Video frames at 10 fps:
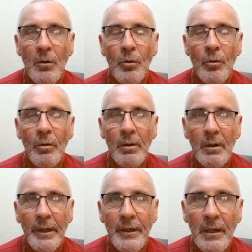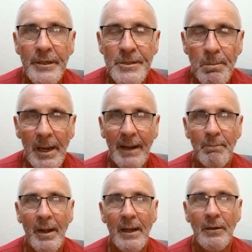or at least
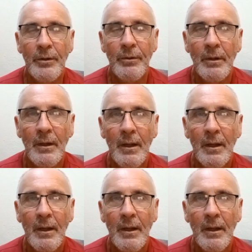blackmail you.